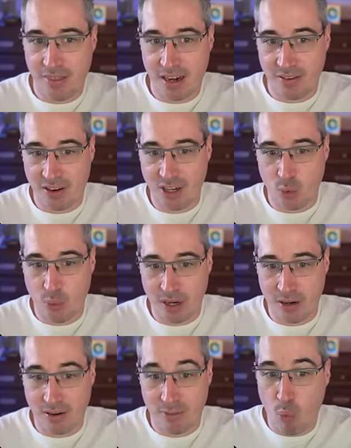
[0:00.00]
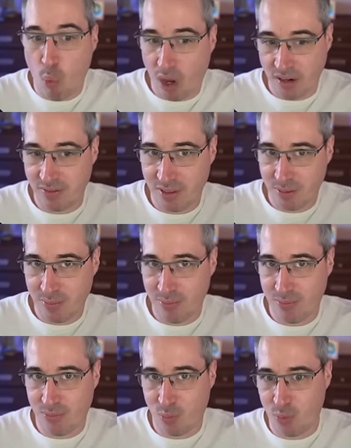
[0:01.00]
that I find it weird if one of
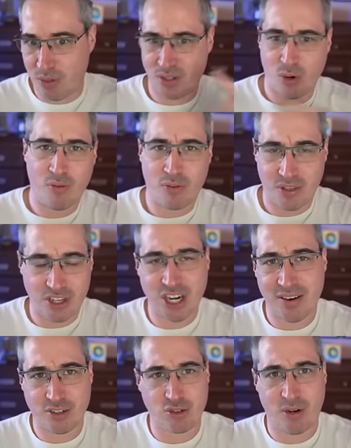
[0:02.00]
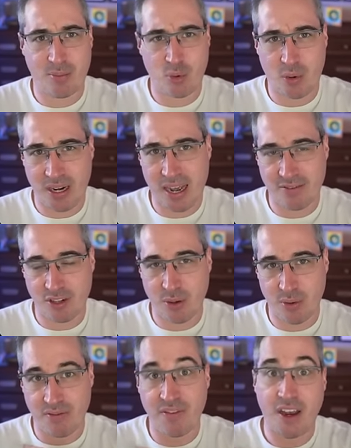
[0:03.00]
them was over in the JavaScript where I'd have to
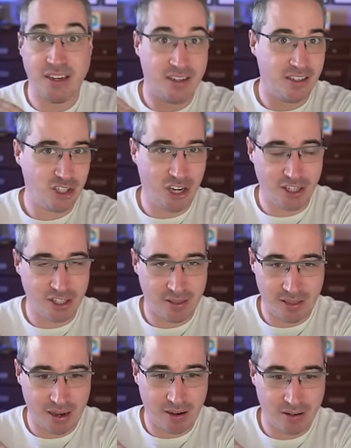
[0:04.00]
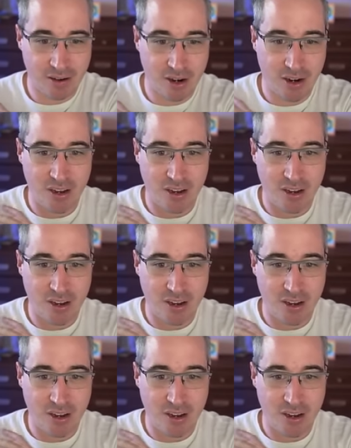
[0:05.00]
go and find it and change it there.